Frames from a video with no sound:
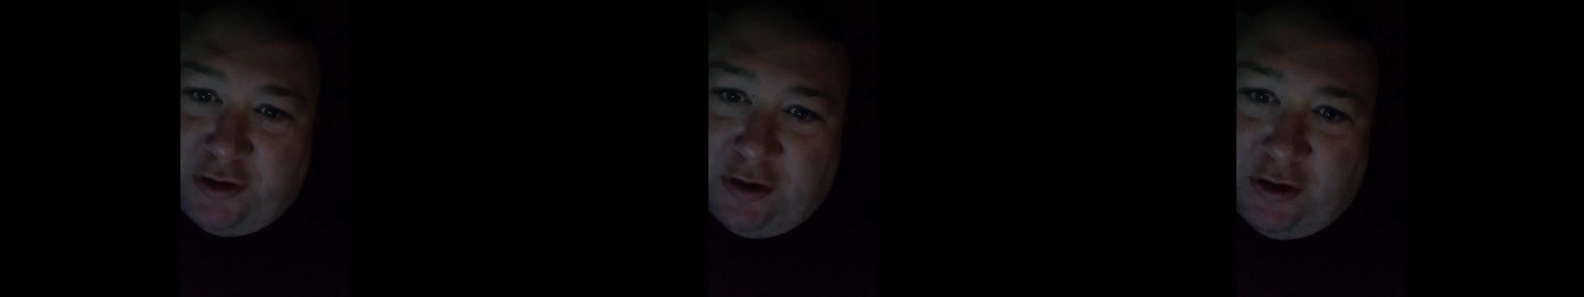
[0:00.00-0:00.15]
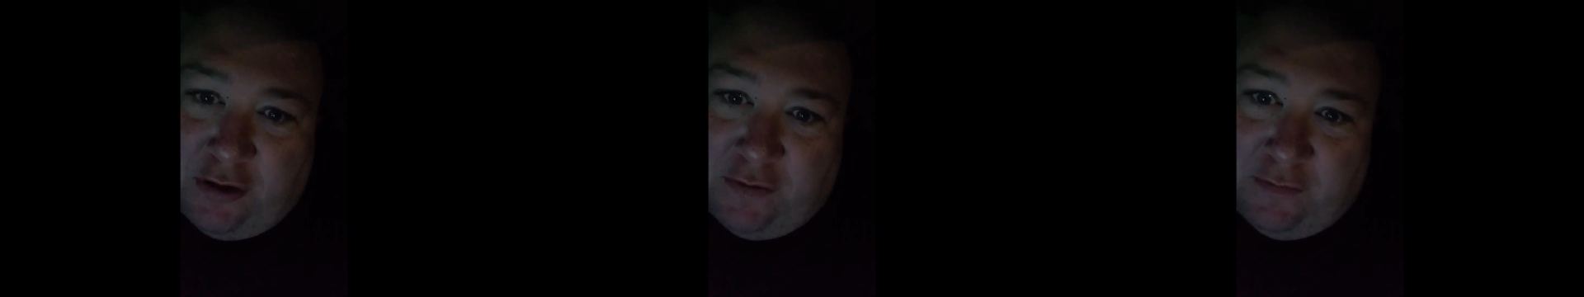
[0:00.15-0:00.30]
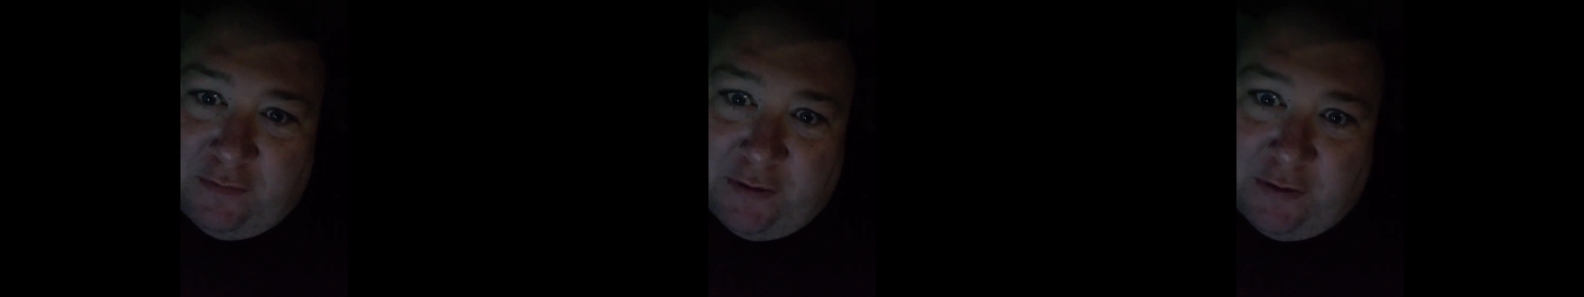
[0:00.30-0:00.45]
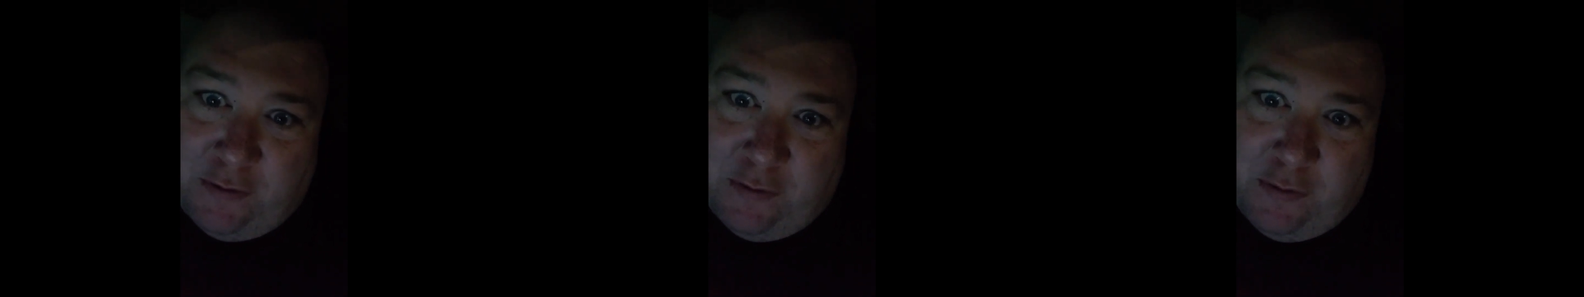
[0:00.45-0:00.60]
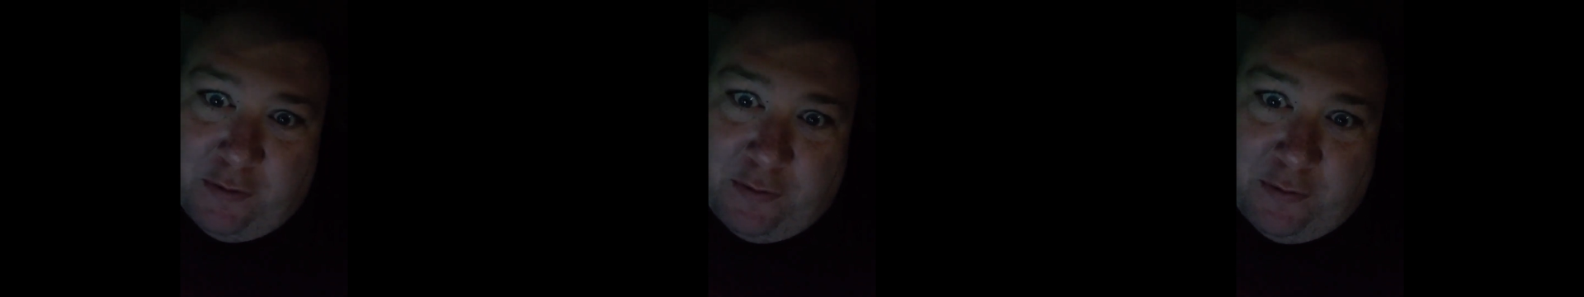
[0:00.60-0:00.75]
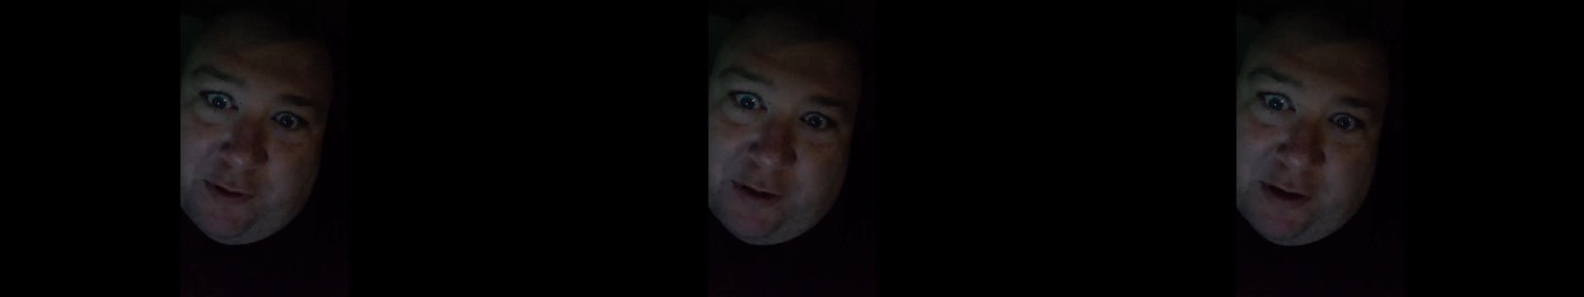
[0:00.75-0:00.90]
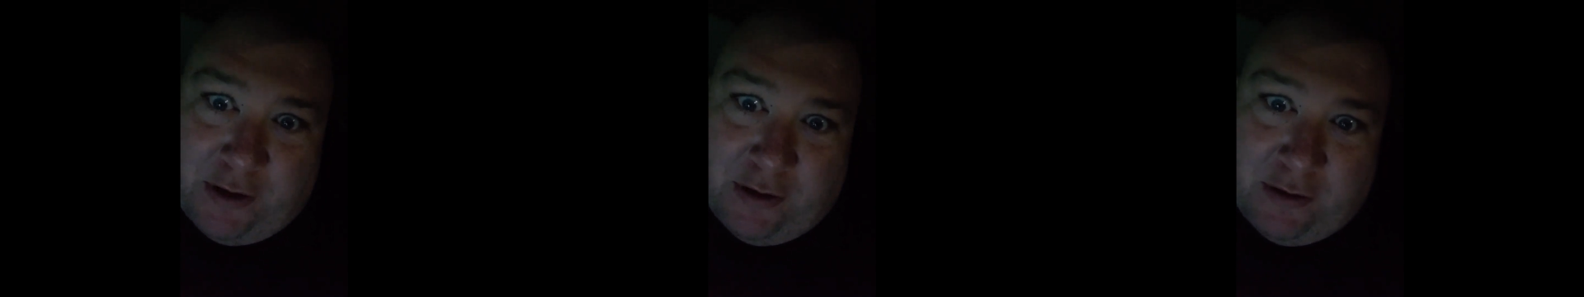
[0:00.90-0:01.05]
off. I don't
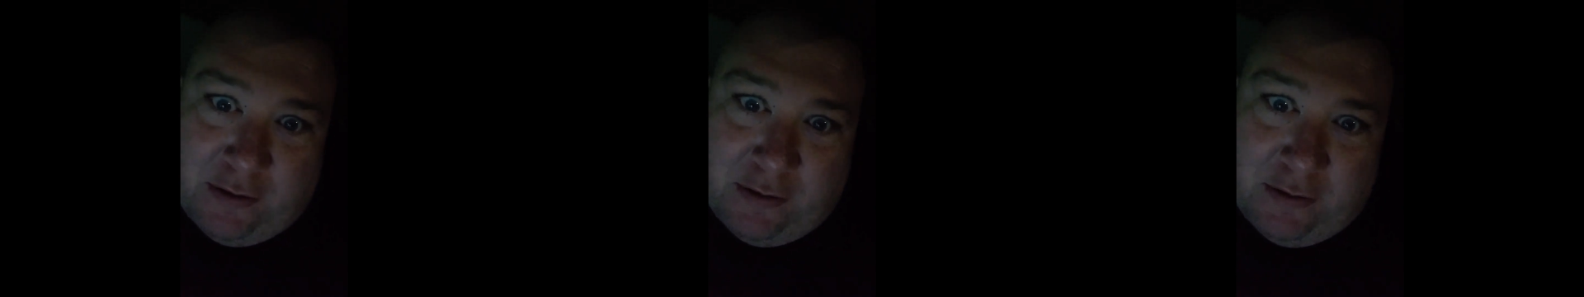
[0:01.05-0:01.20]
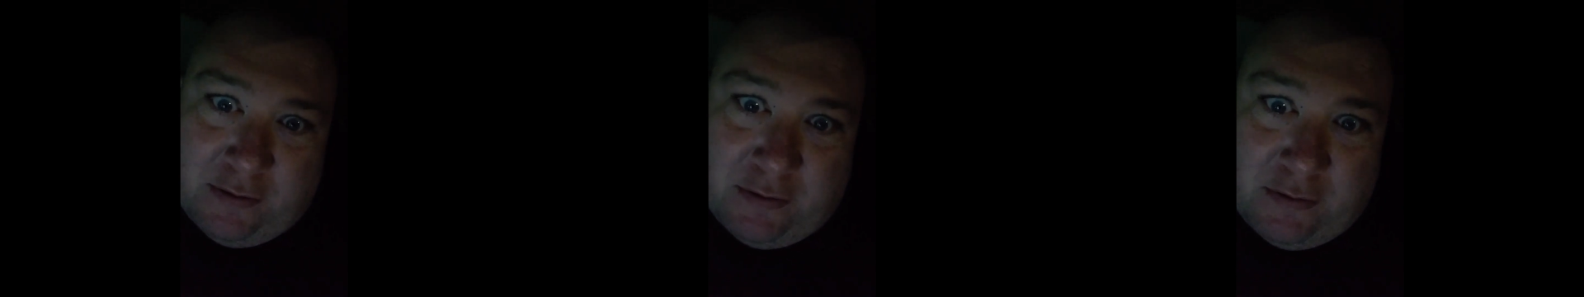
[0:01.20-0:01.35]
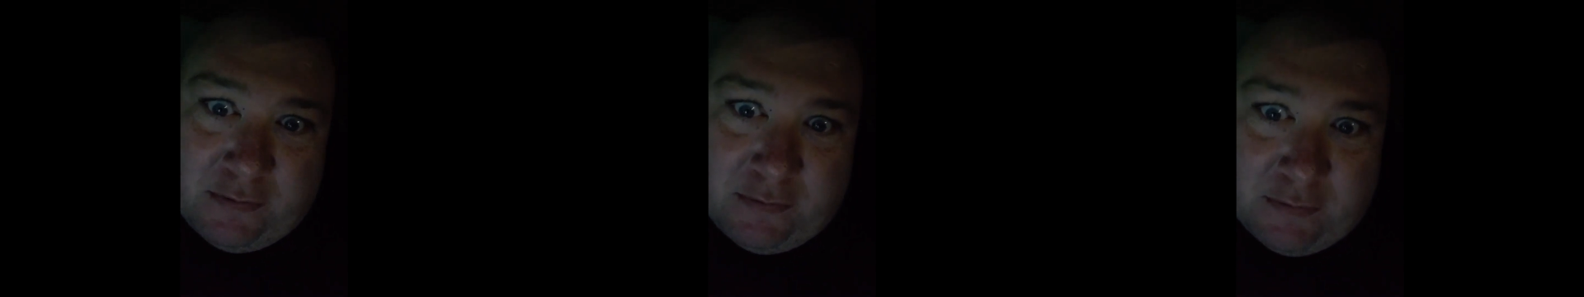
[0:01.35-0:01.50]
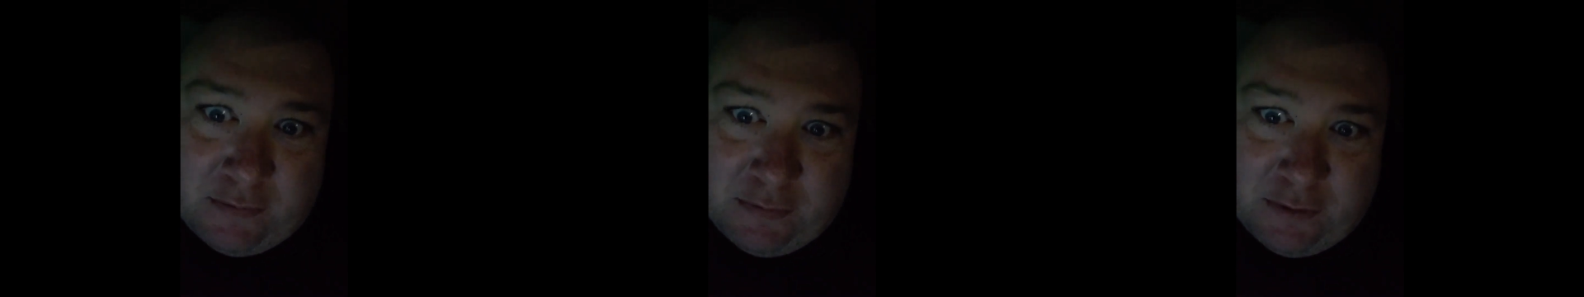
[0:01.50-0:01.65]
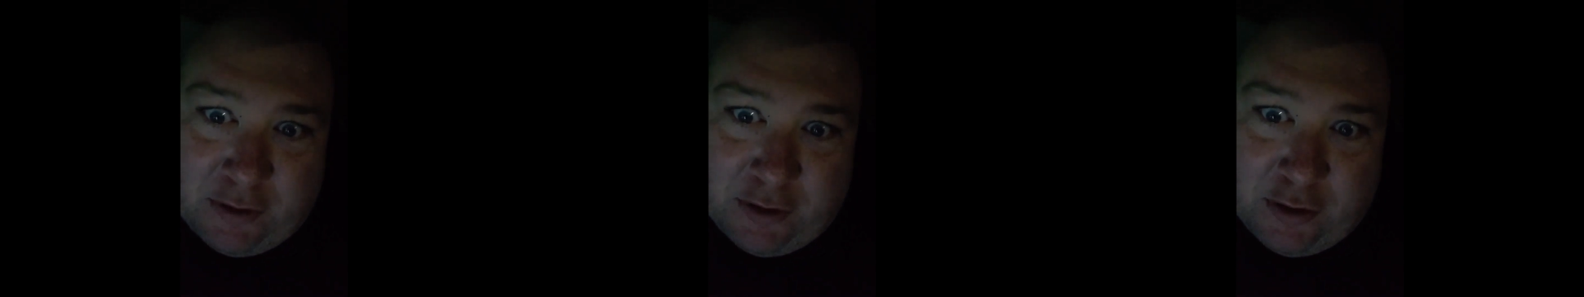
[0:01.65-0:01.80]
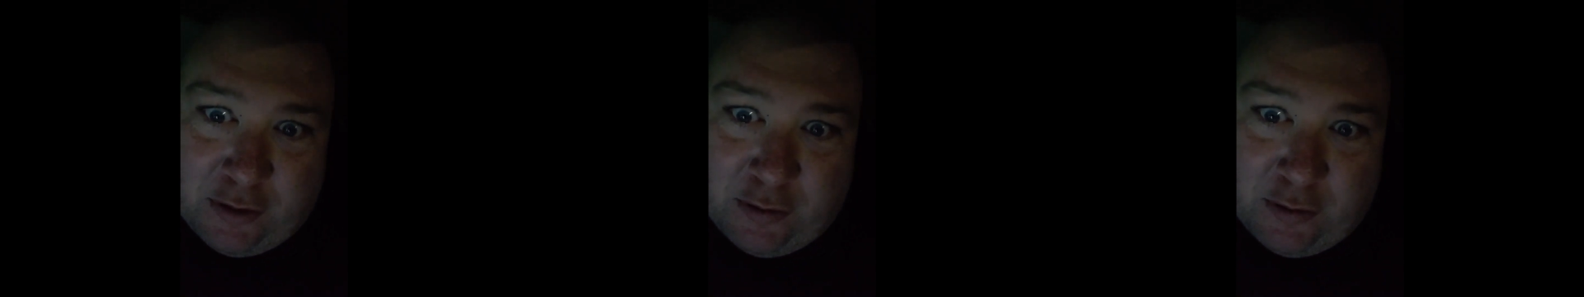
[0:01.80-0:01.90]
own that. You know,